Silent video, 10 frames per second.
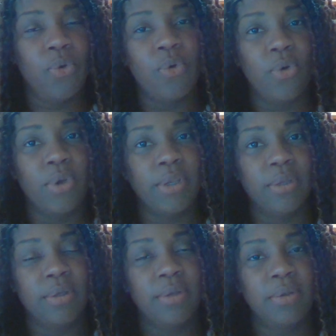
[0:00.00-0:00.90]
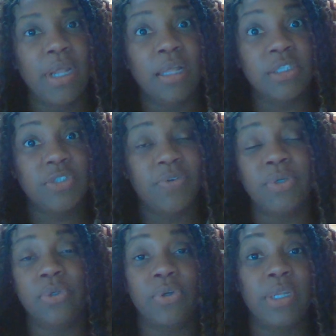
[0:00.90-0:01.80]
on knowledge
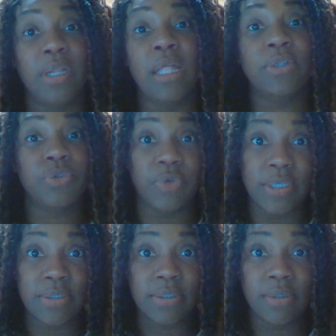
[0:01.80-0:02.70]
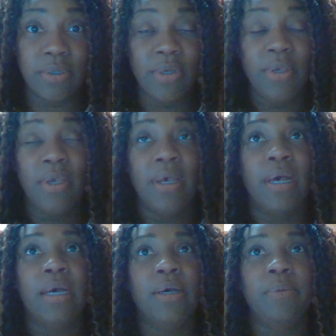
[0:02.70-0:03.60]
failure and knowledge risk,
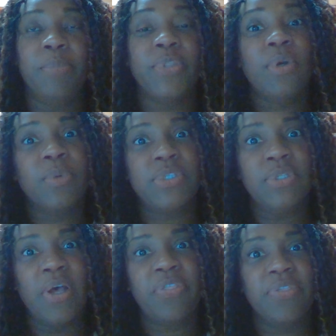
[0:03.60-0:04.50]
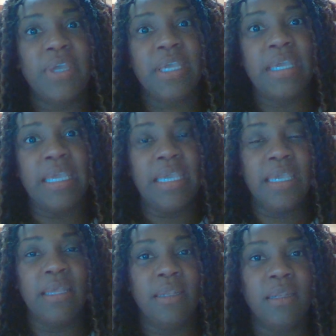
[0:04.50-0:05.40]
but there was nothing
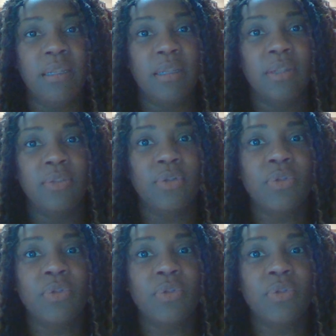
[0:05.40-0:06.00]
in the